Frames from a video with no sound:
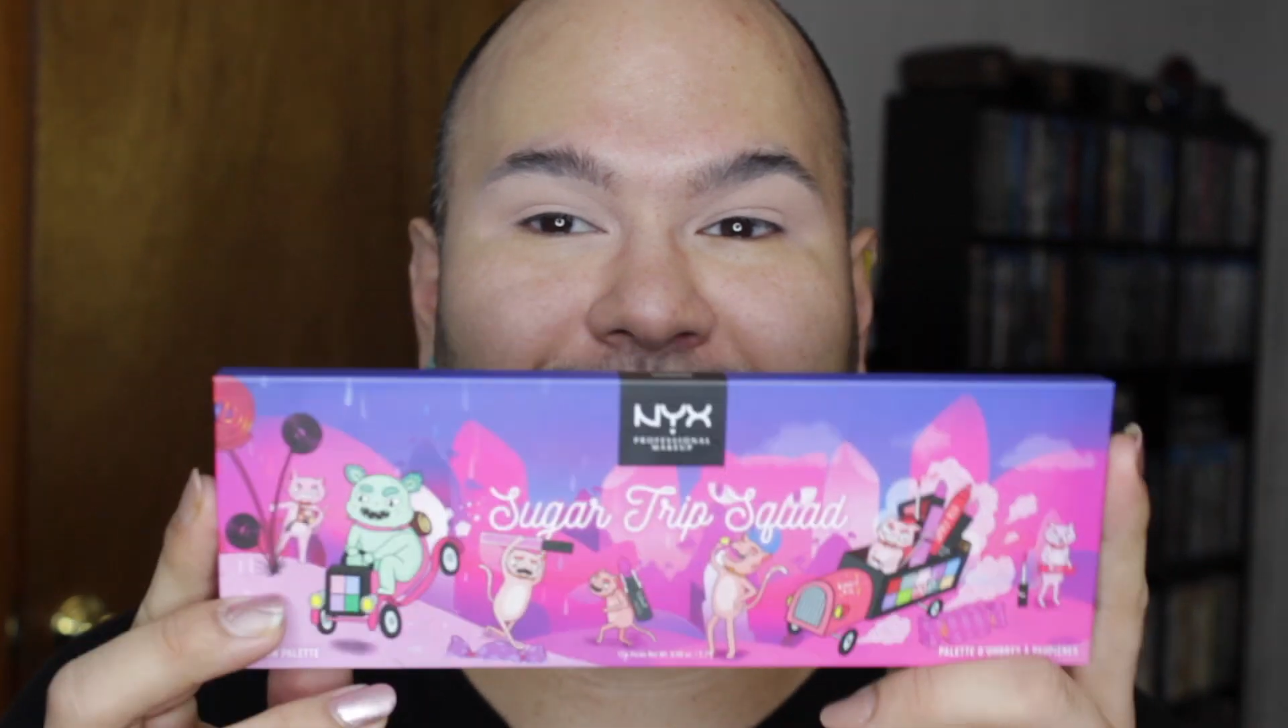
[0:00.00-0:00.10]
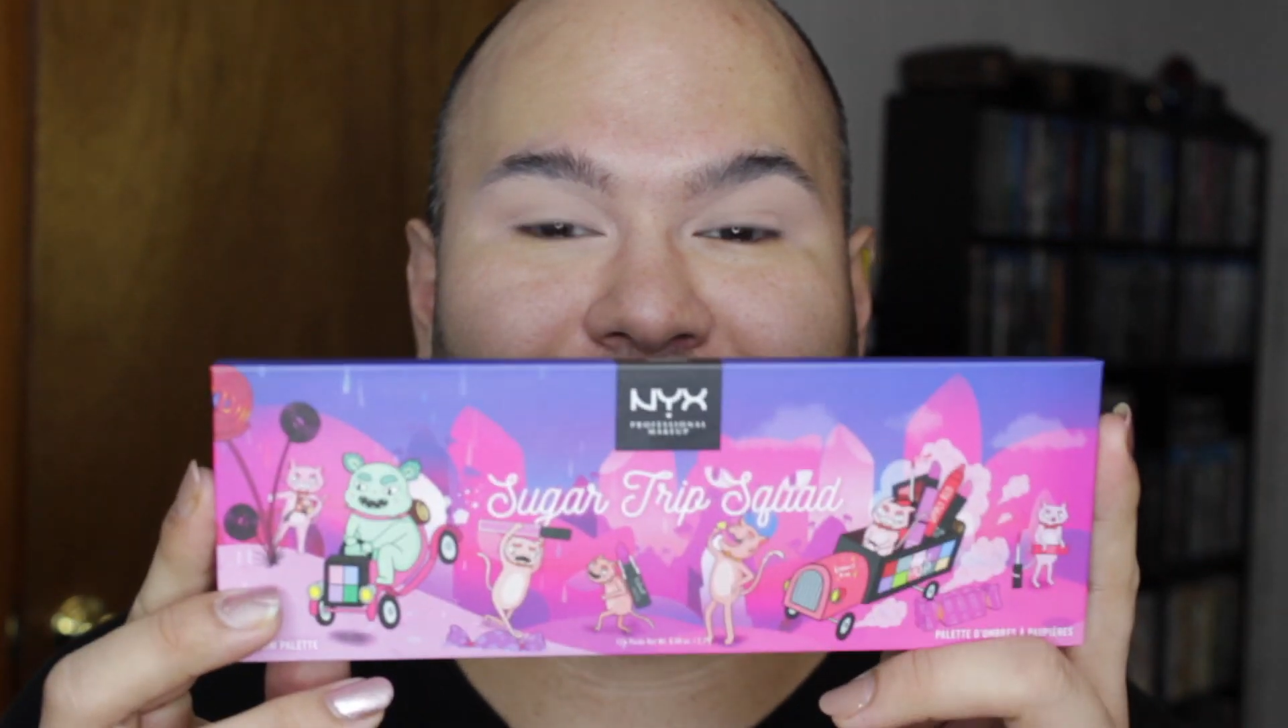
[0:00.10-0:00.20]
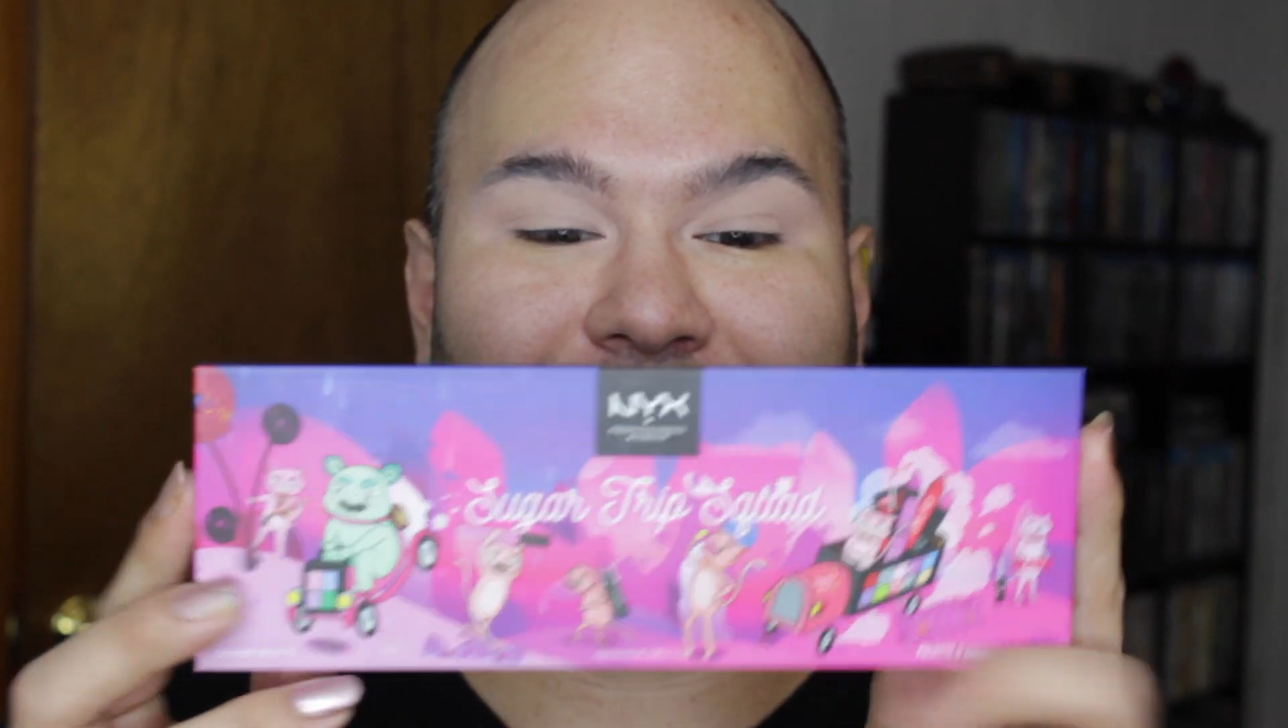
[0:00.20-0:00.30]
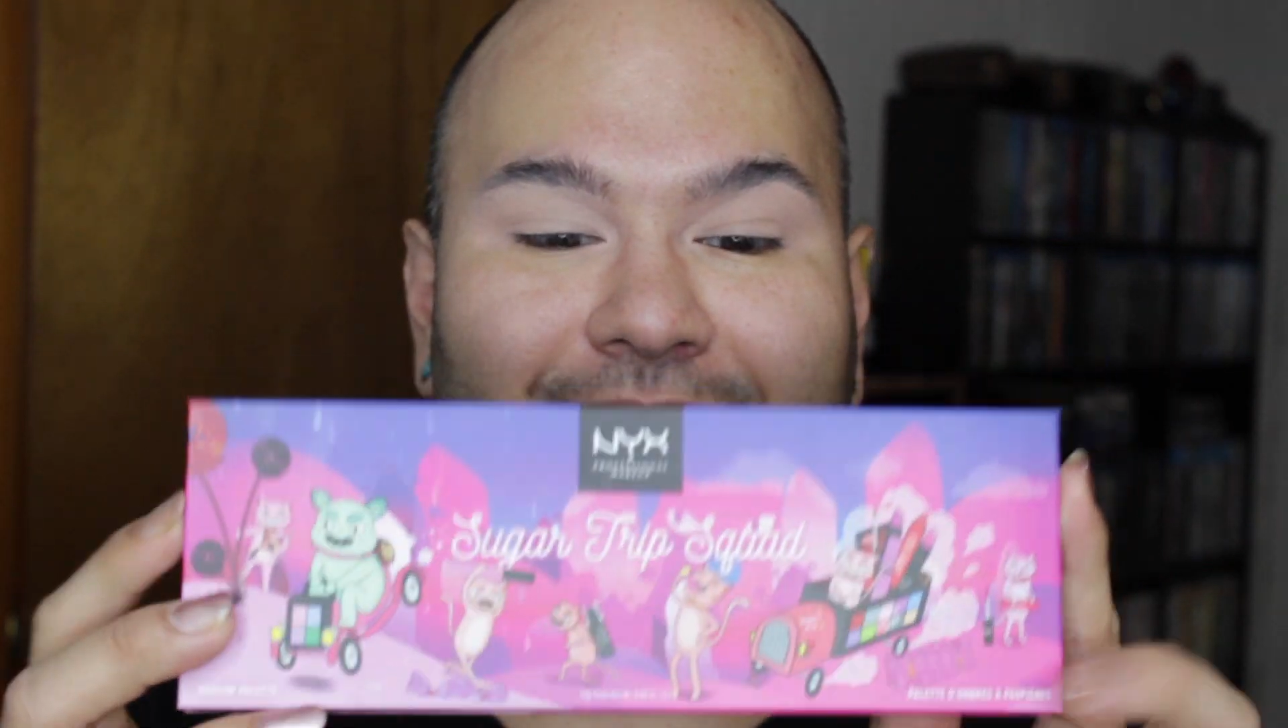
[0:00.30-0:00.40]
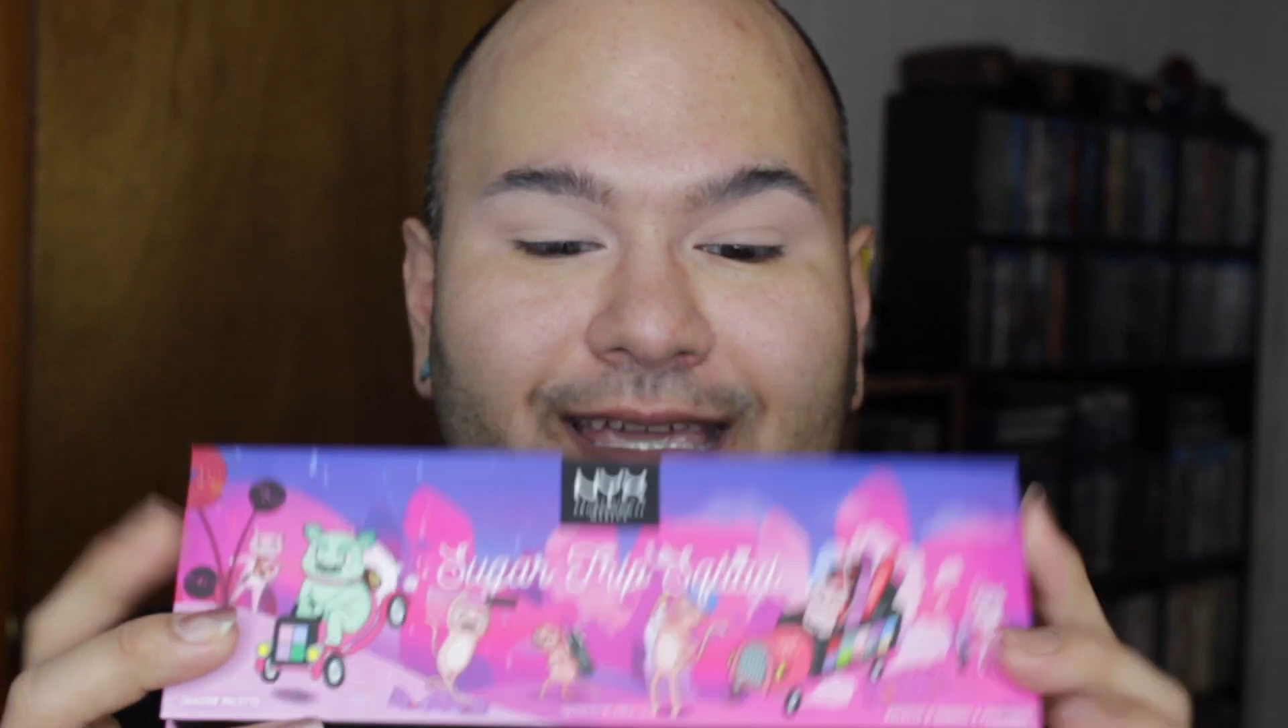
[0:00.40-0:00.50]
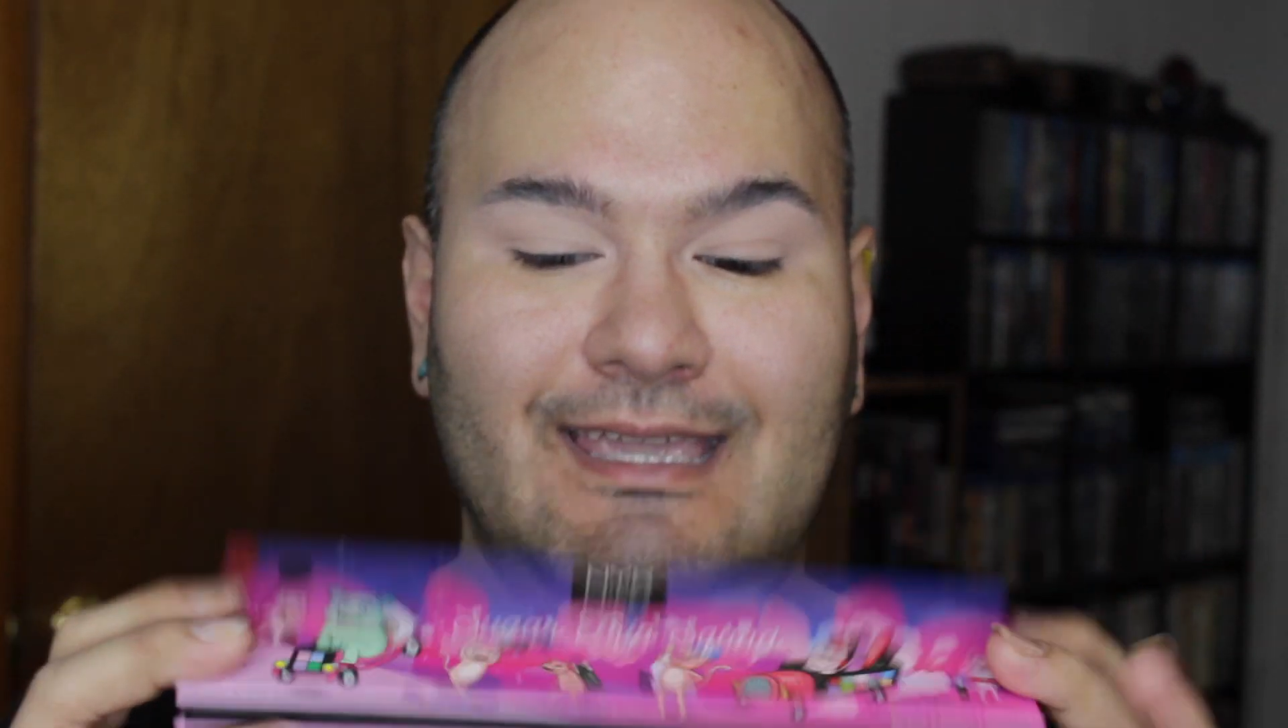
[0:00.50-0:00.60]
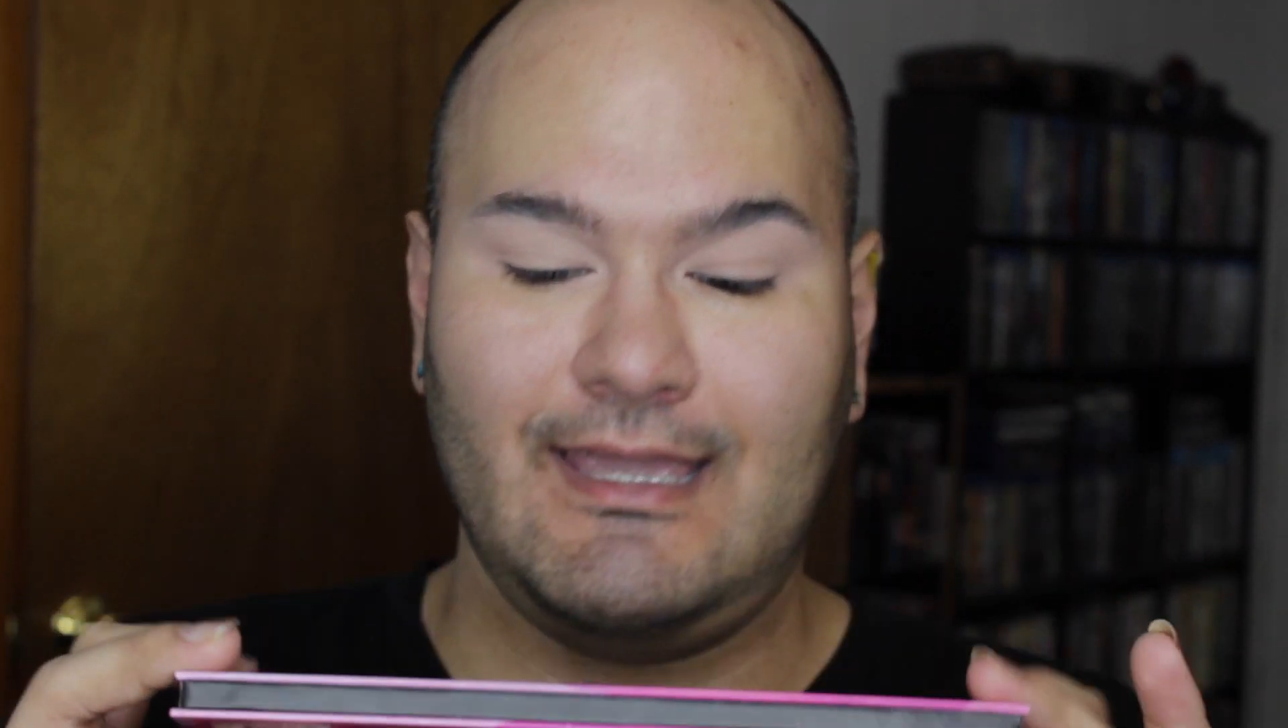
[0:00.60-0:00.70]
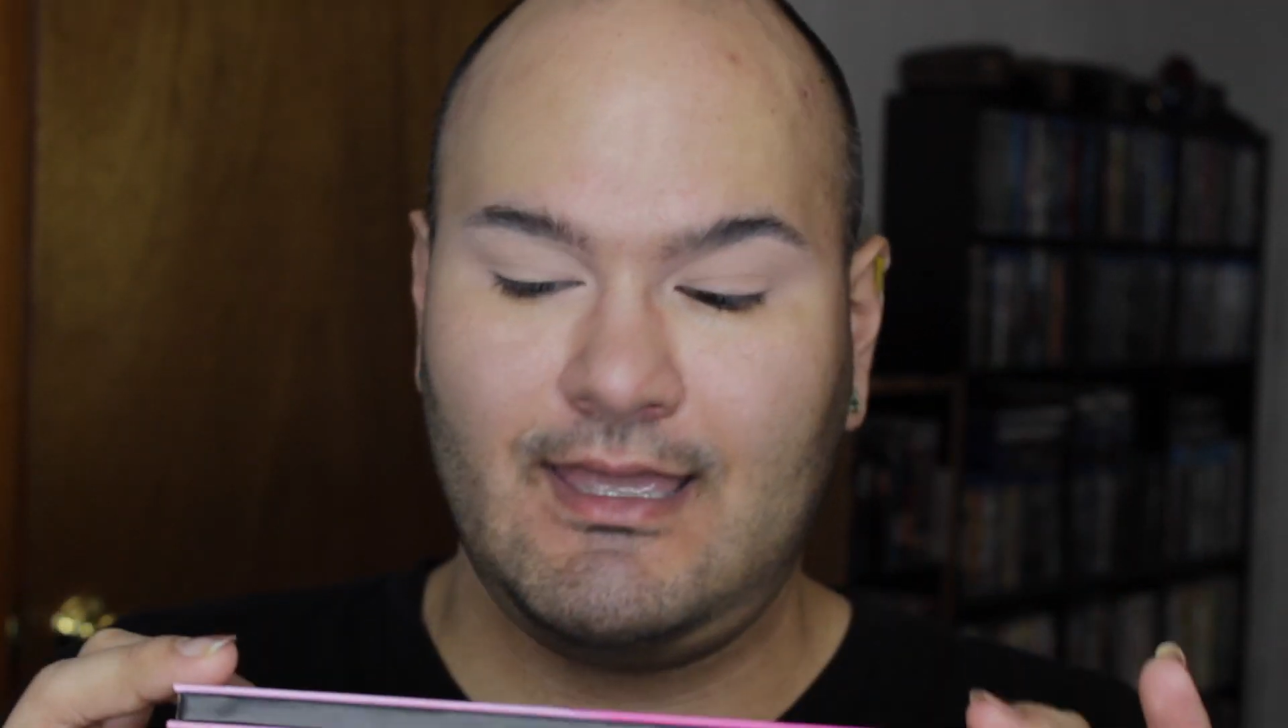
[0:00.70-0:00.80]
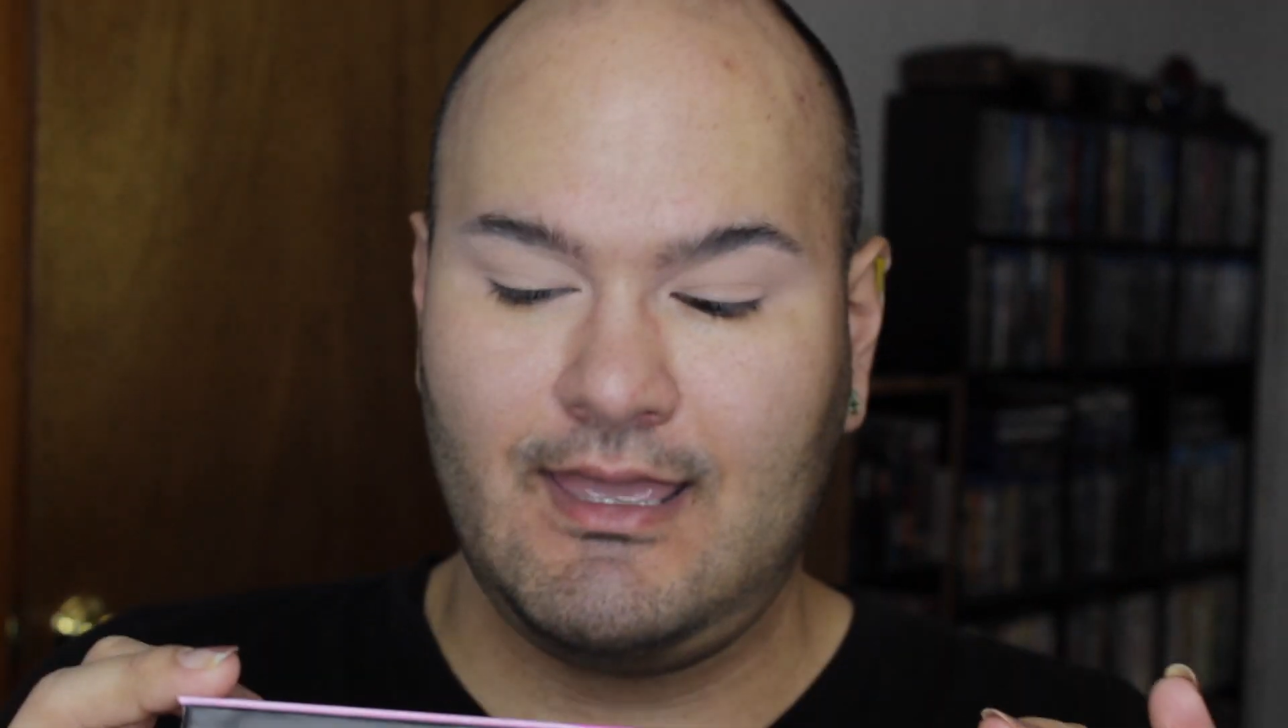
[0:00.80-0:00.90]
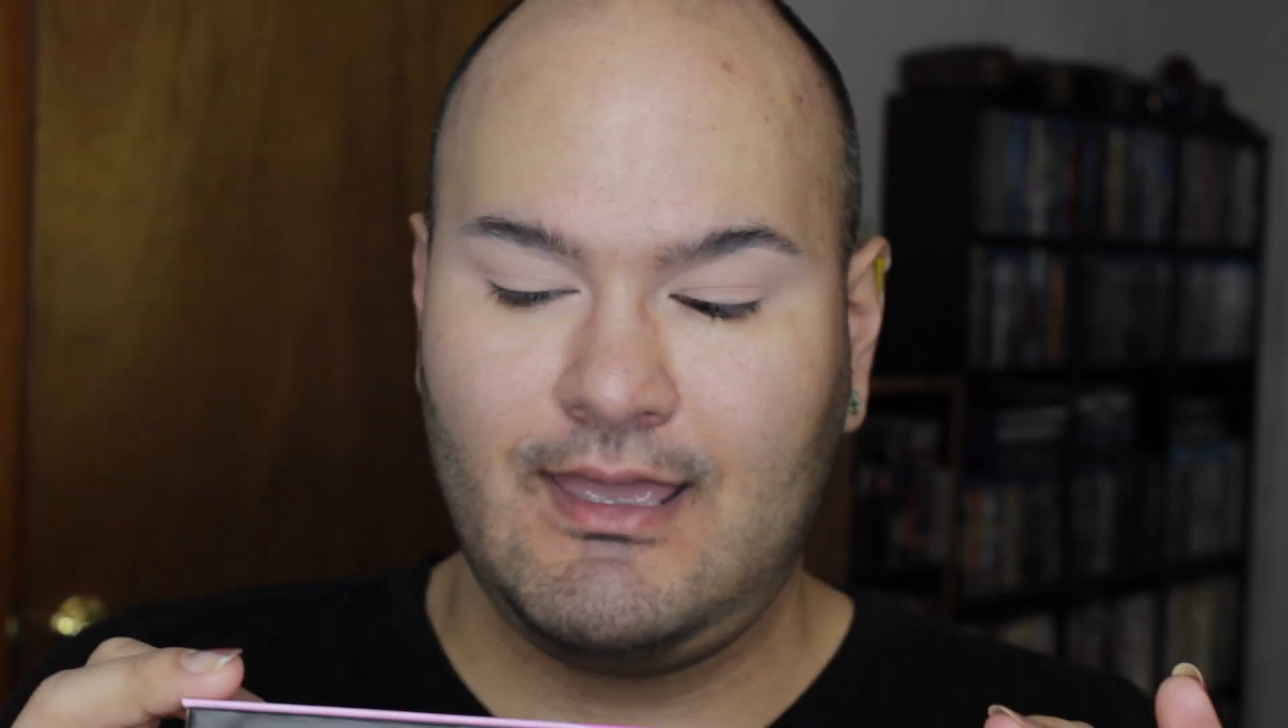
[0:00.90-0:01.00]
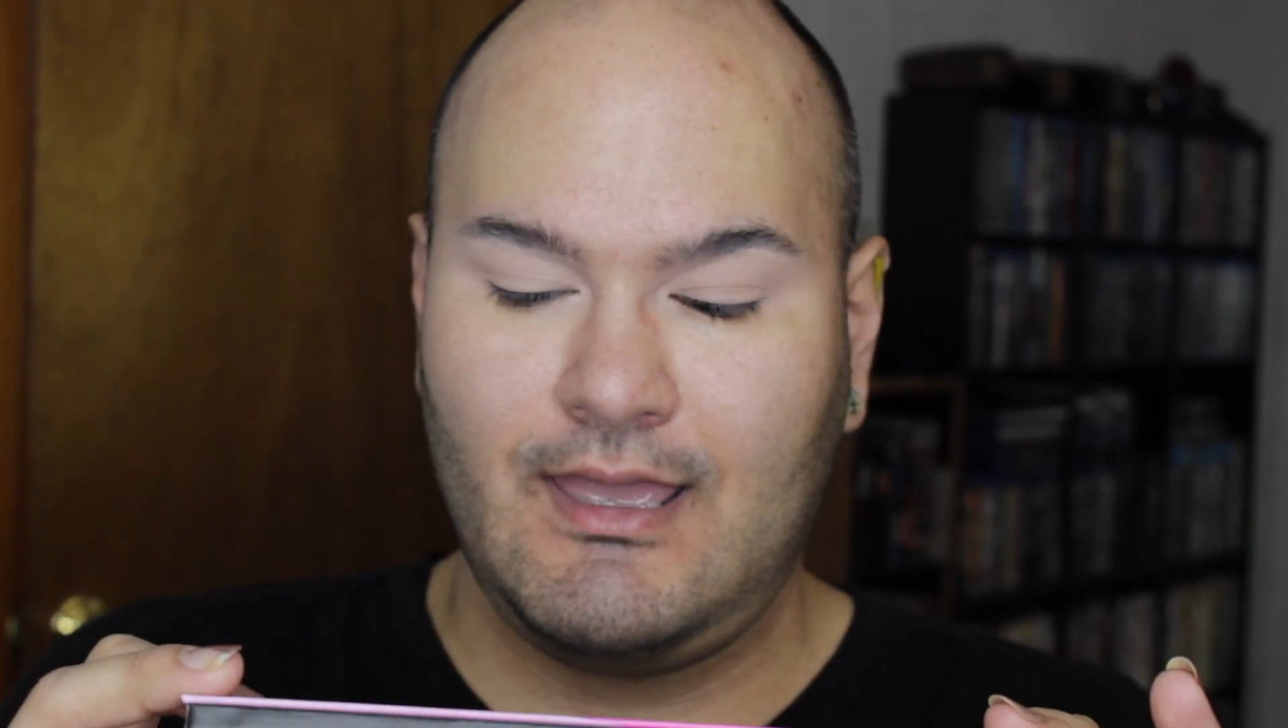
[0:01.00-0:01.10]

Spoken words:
is the